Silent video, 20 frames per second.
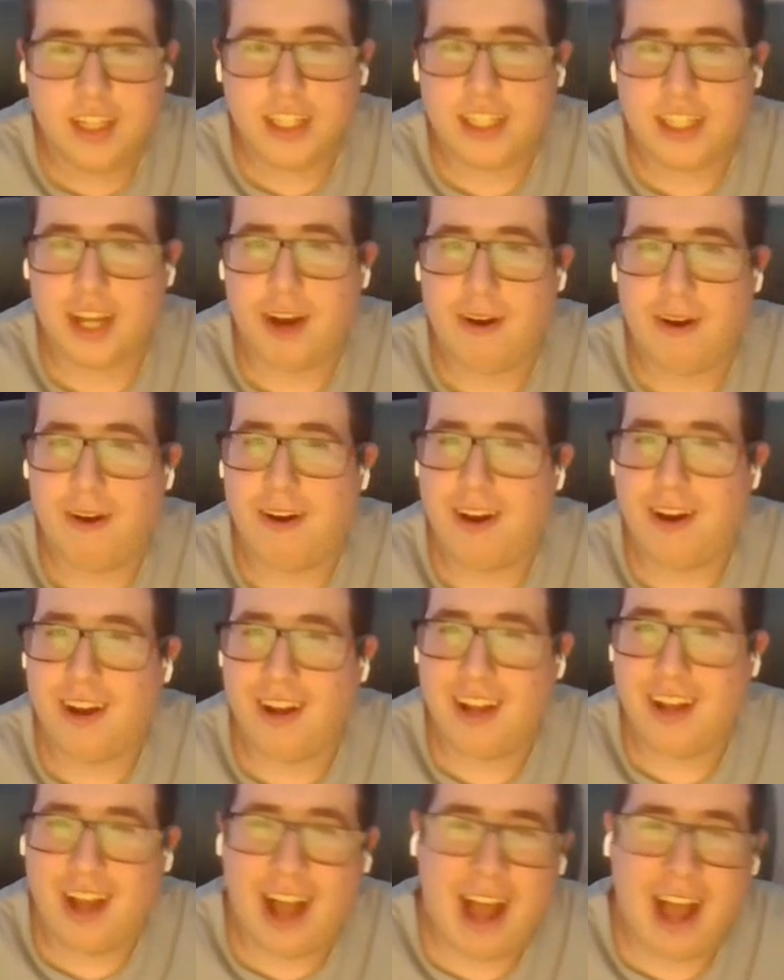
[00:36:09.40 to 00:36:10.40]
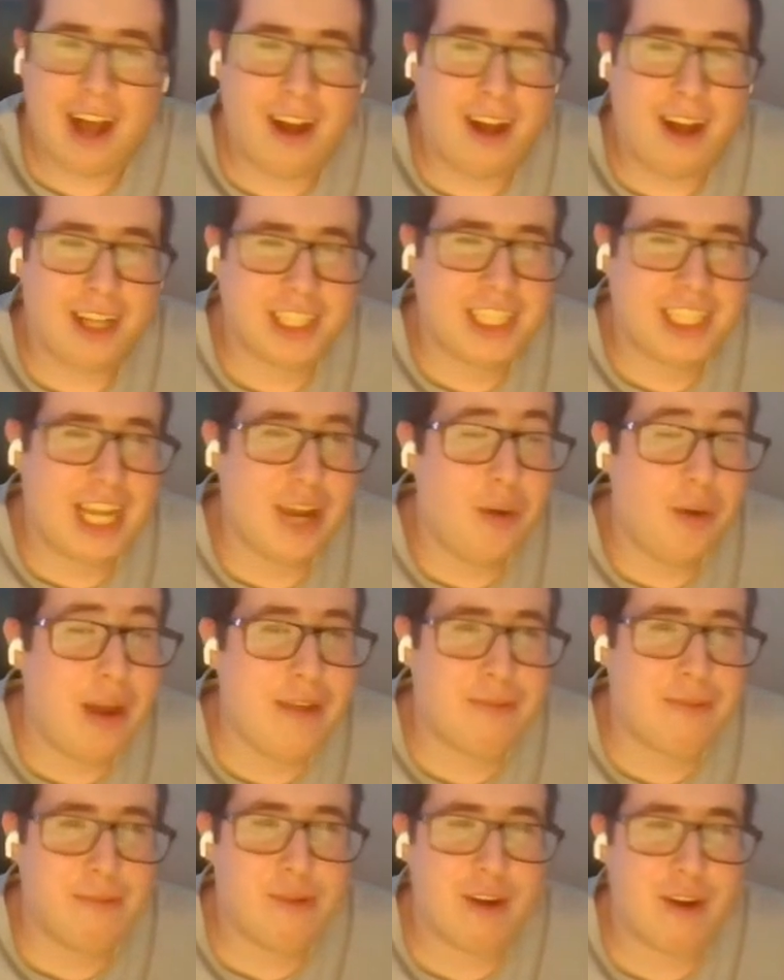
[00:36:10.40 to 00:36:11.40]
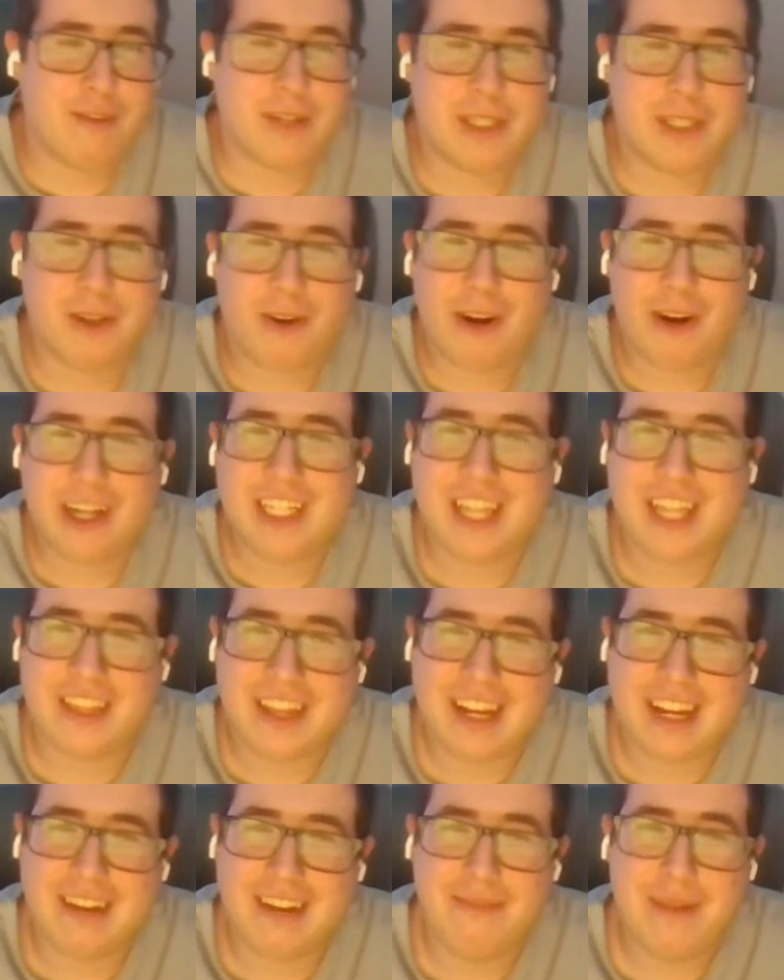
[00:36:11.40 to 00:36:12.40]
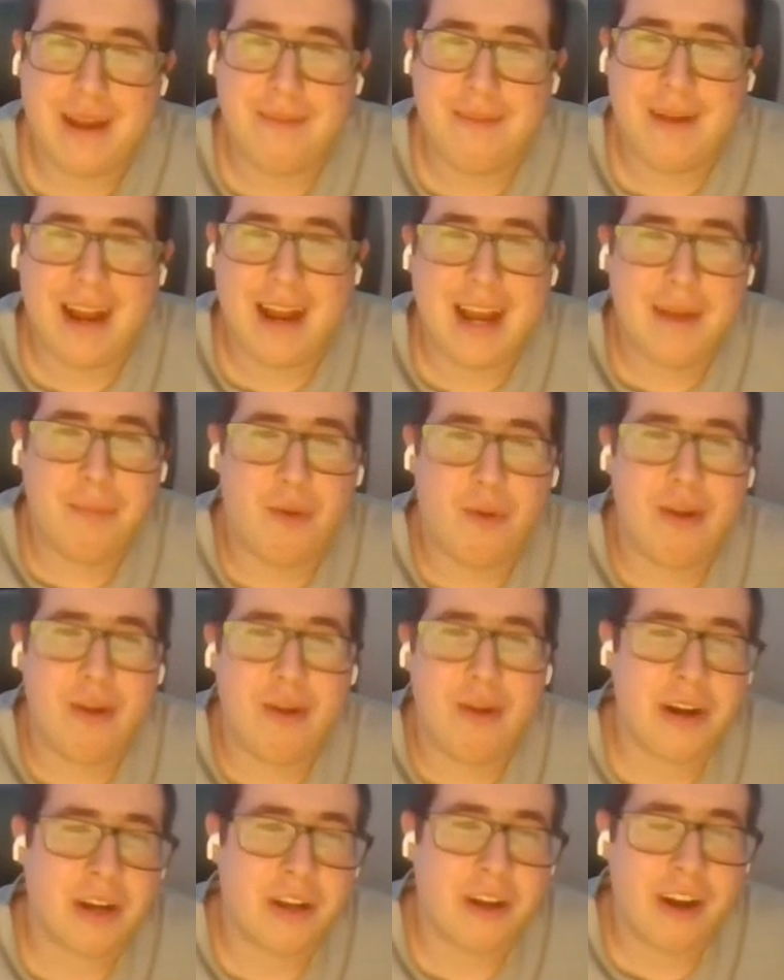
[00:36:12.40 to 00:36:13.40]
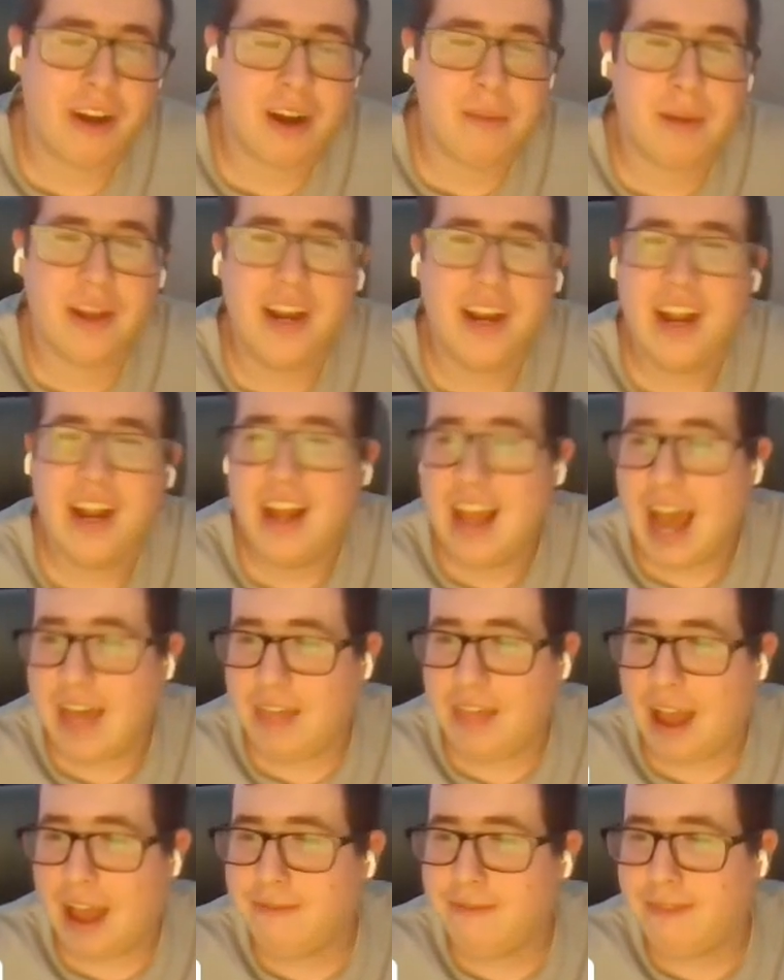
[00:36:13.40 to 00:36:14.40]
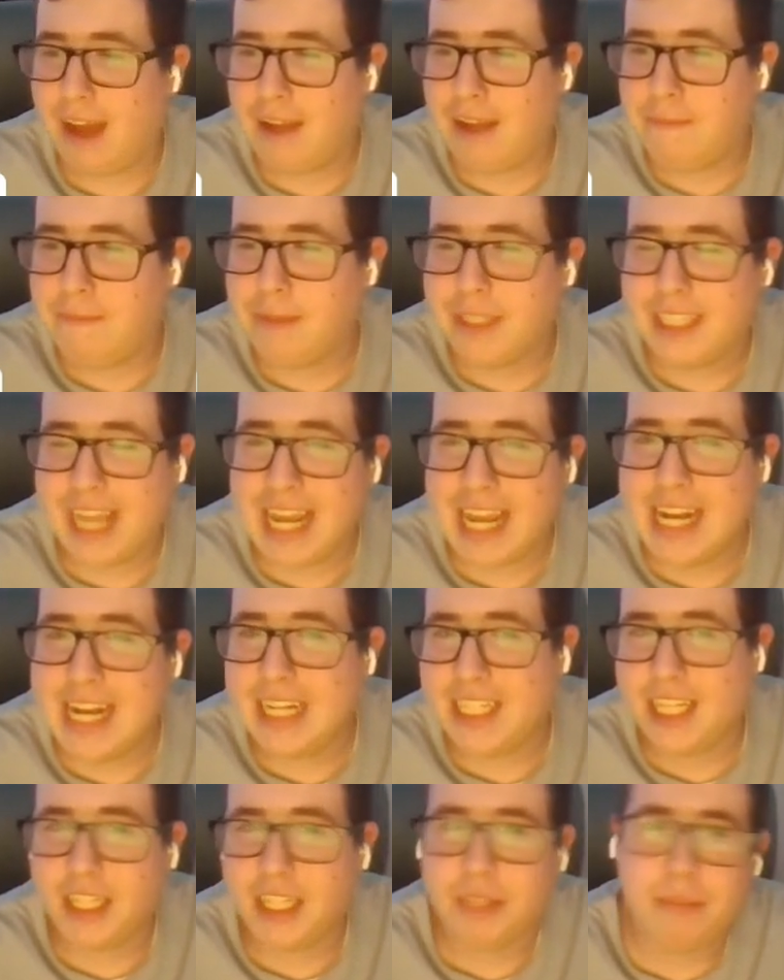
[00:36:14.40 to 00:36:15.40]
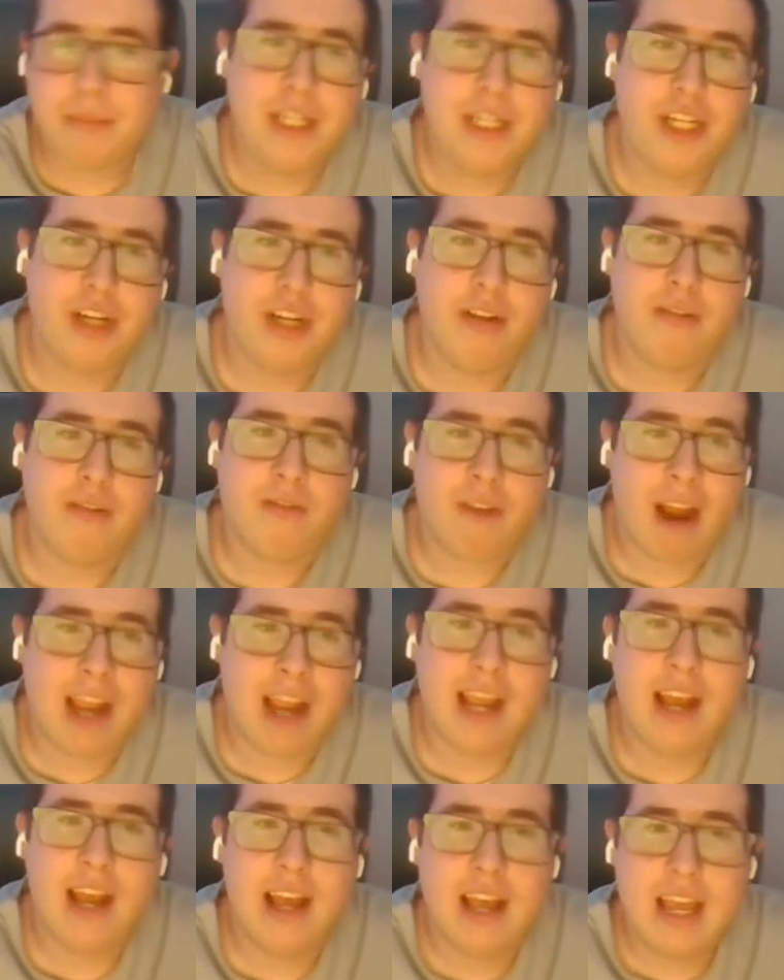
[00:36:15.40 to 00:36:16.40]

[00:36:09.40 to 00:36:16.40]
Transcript: So I'll stay away from Trevor Story because I think I've made my point very clear. But I've been saying it since mid-June, right?